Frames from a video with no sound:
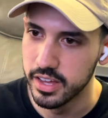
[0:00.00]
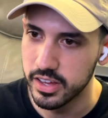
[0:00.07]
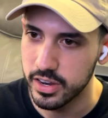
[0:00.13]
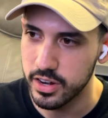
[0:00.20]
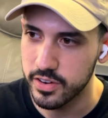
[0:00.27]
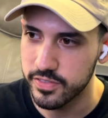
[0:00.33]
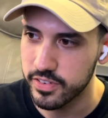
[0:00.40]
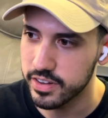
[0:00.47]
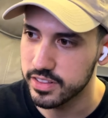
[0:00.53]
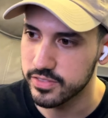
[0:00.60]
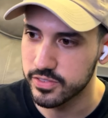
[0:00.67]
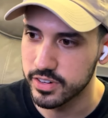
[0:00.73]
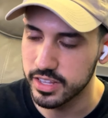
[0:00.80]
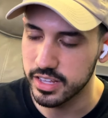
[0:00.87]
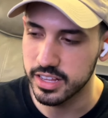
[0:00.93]
And our friend
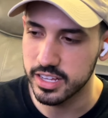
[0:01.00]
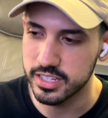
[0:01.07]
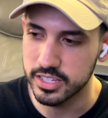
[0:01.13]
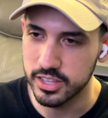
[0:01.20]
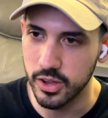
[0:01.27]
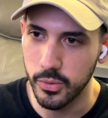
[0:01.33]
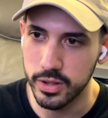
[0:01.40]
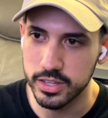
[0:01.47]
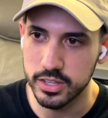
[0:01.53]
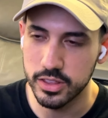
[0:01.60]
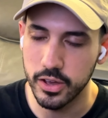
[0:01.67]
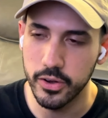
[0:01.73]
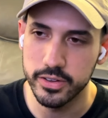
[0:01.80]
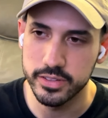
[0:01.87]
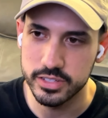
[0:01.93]
really doesn't know what to
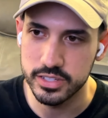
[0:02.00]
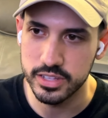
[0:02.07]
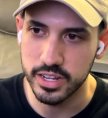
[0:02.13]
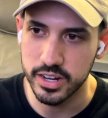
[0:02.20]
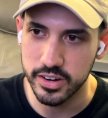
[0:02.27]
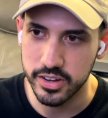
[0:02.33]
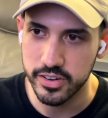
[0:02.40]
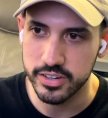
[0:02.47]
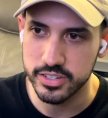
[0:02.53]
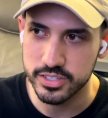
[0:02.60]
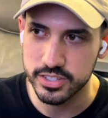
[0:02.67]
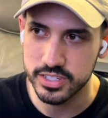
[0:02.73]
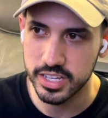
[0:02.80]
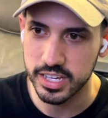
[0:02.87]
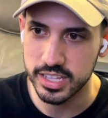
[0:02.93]
do in the scenario, and it's
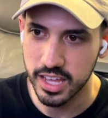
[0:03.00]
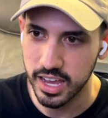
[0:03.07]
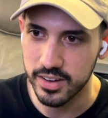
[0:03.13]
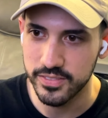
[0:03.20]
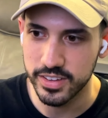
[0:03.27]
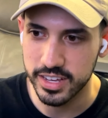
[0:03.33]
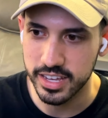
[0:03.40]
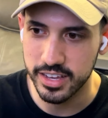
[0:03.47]
just like, damn, like, I